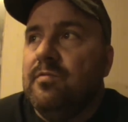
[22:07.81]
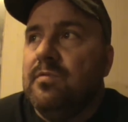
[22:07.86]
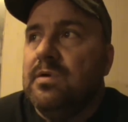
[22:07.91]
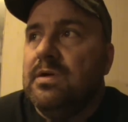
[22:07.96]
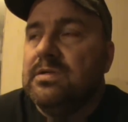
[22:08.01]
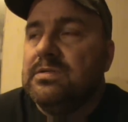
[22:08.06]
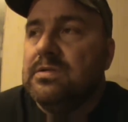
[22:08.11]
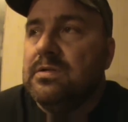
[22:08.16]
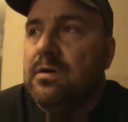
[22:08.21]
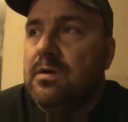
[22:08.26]
And I
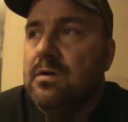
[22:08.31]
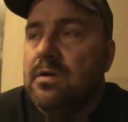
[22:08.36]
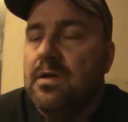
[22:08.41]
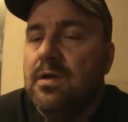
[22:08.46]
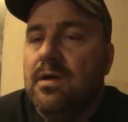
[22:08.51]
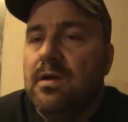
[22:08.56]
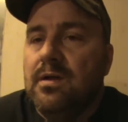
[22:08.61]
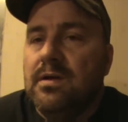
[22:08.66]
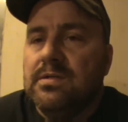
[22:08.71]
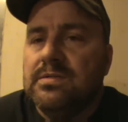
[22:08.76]
said, oh,
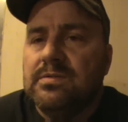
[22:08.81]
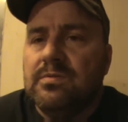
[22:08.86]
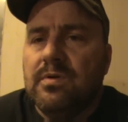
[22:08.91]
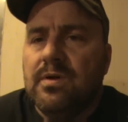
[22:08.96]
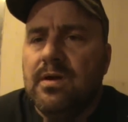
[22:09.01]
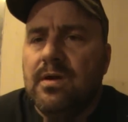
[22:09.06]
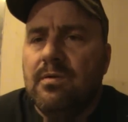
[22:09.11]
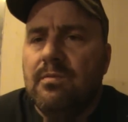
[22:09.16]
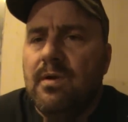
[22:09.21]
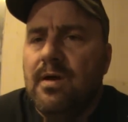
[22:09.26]
yeah? And I said, what
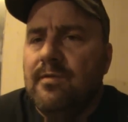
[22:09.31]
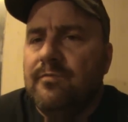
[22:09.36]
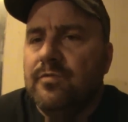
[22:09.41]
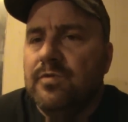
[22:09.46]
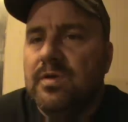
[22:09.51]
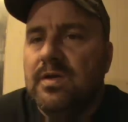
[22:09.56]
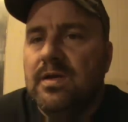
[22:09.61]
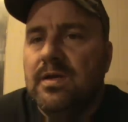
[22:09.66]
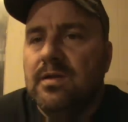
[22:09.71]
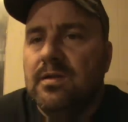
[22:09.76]
kind of rifle you
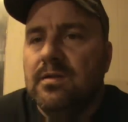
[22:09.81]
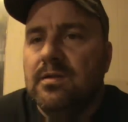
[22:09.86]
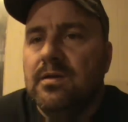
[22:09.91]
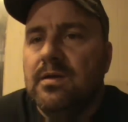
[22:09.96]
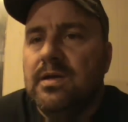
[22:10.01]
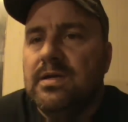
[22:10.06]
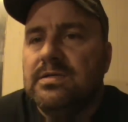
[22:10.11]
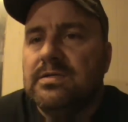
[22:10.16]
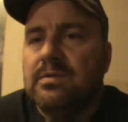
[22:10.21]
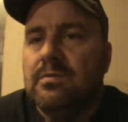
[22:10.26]
get? And
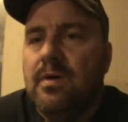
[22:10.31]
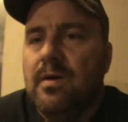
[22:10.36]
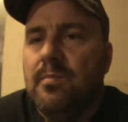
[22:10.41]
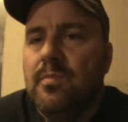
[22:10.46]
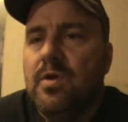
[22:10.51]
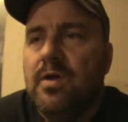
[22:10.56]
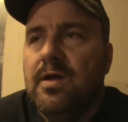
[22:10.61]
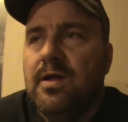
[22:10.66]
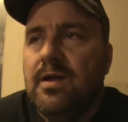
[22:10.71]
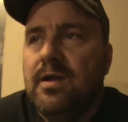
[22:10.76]
he said, well, I'm
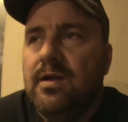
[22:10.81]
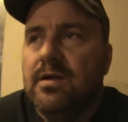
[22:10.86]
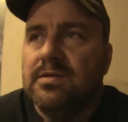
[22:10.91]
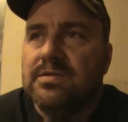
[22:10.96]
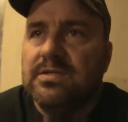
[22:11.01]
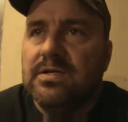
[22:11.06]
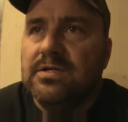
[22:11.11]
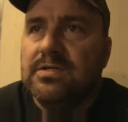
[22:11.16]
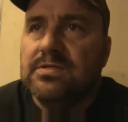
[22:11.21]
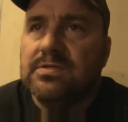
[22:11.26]
looking at a
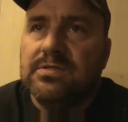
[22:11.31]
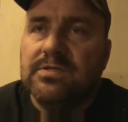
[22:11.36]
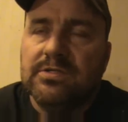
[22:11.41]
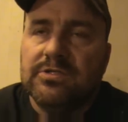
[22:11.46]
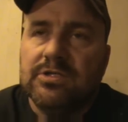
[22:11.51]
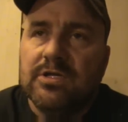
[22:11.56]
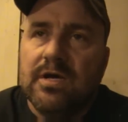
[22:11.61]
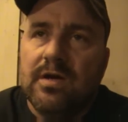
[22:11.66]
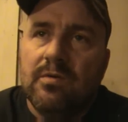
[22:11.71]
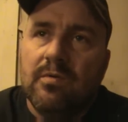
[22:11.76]
such and such
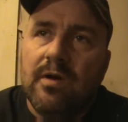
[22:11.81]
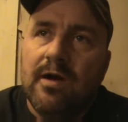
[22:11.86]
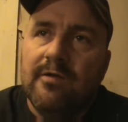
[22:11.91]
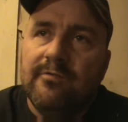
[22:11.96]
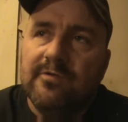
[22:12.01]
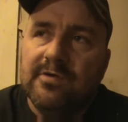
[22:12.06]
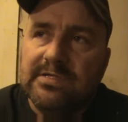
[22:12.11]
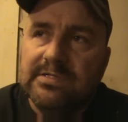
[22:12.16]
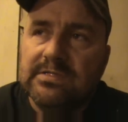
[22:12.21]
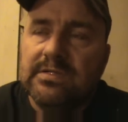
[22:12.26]
kind of
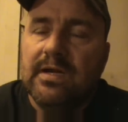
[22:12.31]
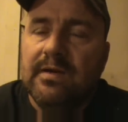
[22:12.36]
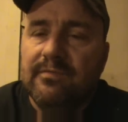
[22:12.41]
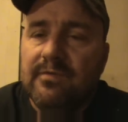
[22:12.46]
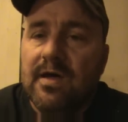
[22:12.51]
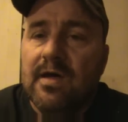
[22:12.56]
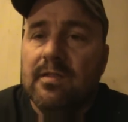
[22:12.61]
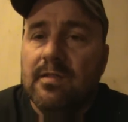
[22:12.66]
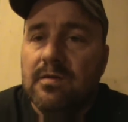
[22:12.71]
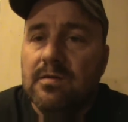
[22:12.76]
rifle. I said, I've
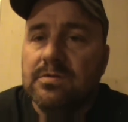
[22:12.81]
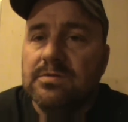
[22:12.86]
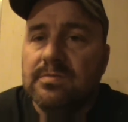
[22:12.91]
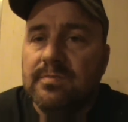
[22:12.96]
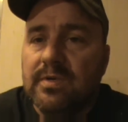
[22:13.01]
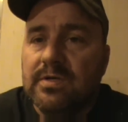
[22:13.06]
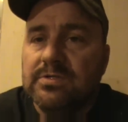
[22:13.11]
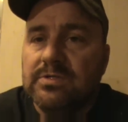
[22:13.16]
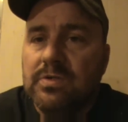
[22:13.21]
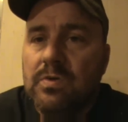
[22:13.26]
got those in
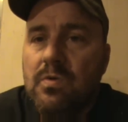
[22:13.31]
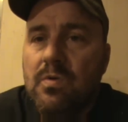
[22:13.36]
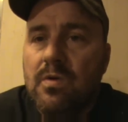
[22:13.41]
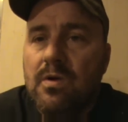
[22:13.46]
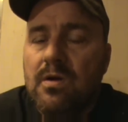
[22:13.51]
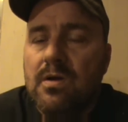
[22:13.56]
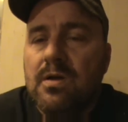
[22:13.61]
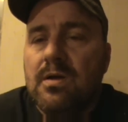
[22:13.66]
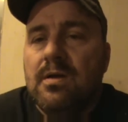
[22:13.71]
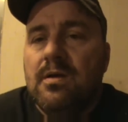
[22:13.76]
my store.
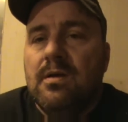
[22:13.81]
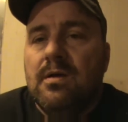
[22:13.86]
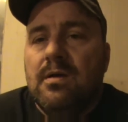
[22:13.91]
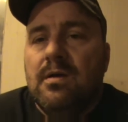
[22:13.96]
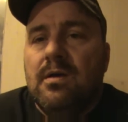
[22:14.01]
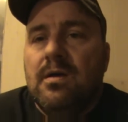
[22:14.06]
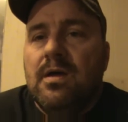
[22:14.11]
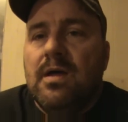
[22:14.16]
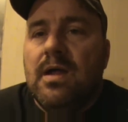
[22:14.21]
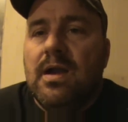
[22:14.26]

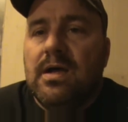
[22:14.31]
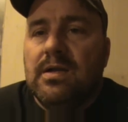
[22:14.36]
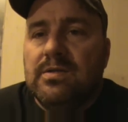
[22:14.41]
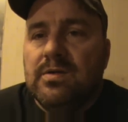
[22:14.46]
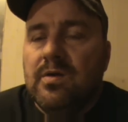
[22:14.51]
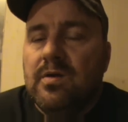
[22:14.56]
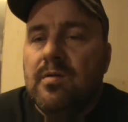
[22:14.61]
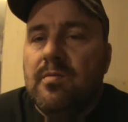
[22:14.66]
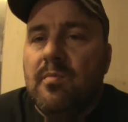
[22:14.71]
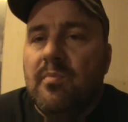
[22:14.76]
And I
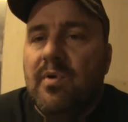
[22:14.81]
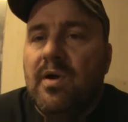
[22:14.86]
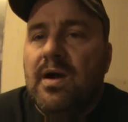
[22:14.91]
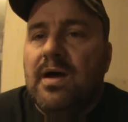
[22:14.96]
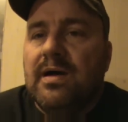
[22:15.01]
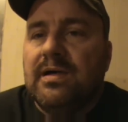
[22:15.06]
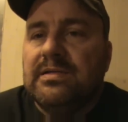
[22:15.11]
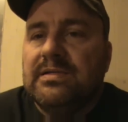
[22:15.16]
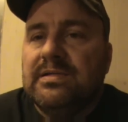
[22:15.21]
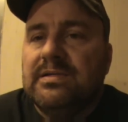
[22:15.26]
told him the
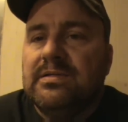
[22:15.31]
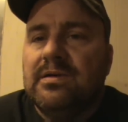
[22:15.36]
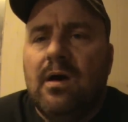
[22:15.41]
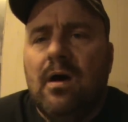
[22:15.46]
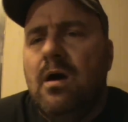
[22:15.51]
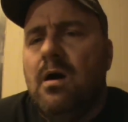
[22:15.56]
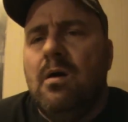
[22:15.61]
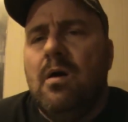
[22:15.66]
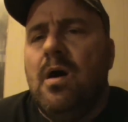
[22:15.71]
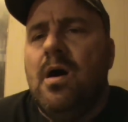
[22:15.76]
price. He said, oh,
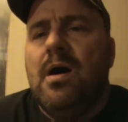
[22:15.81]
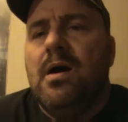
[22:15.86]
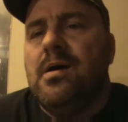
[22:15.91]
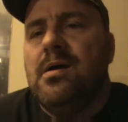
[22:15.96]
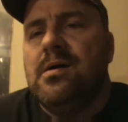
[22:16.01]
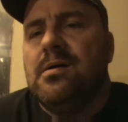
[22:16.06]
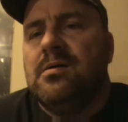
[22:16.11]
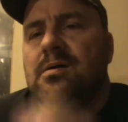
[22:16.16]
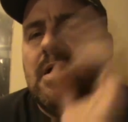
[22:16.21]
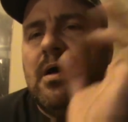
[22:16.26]

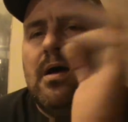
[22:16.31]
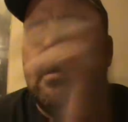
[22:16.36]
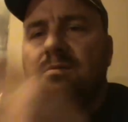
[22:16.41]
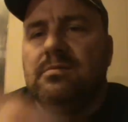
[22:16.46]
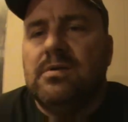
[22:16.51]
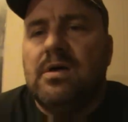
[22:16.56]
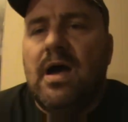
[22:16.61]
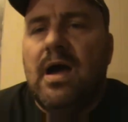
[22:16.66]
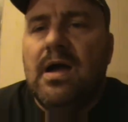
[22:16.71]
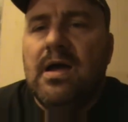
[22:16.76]

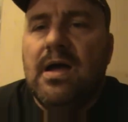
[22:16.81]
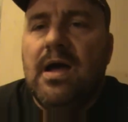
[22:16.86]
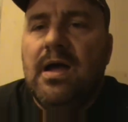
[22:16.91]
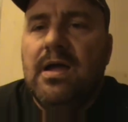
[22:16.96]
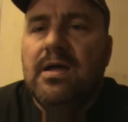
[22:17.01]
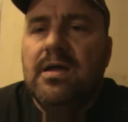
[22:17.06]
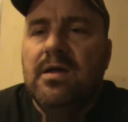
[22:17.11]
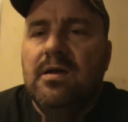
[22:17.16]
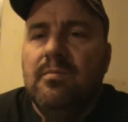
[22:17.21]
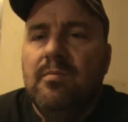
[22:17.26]
I
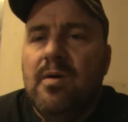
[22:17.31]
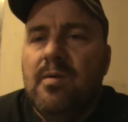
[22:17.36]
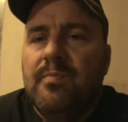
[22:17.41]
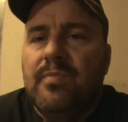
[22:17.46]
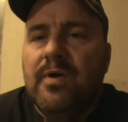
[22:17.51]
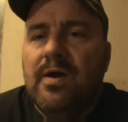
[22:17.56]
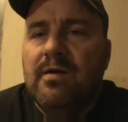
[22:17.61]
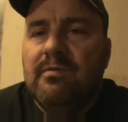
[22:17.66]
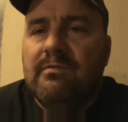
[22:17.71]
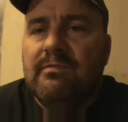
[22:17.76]
can get them up
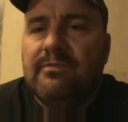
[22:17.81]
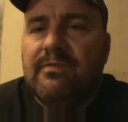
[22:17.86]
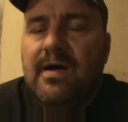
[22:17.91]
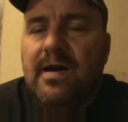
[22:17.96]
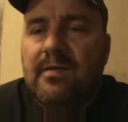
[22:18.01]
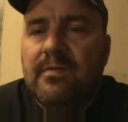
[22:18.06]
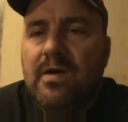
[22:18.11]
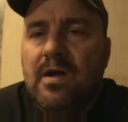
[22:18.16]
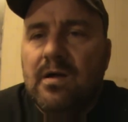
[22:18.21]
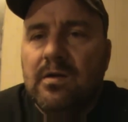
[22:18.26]
there for
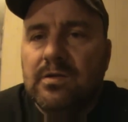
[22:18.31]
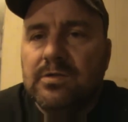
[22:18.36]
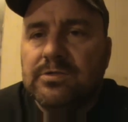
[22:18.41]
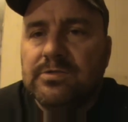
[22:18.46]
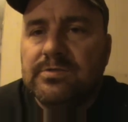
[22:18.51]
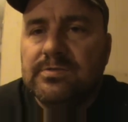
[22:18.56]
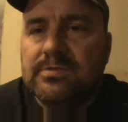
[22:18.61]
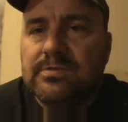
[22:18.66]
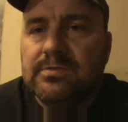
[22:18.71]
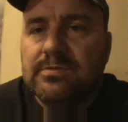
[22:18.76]

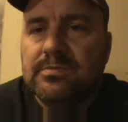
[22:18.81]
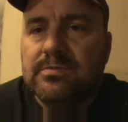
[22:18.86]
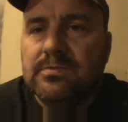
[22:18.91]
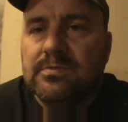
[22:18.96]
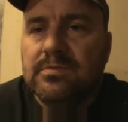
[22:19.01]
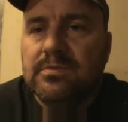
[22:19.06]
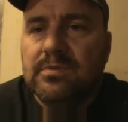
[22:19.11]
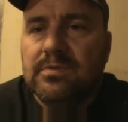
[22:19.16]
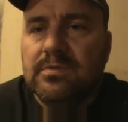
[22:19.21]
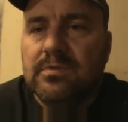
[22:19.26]
$5
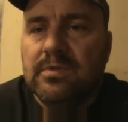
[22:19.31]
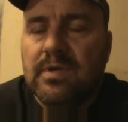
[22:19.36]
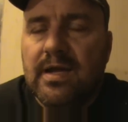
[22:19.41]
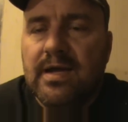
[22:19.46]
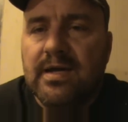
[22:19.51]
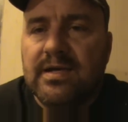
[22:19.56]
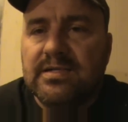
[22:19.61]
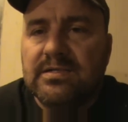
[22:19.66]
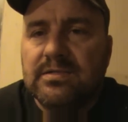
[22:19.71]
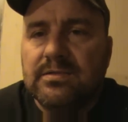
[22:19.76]

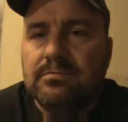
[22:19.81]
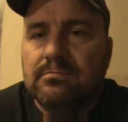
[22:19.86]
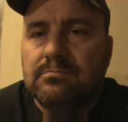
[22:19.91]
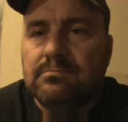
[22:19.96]
less.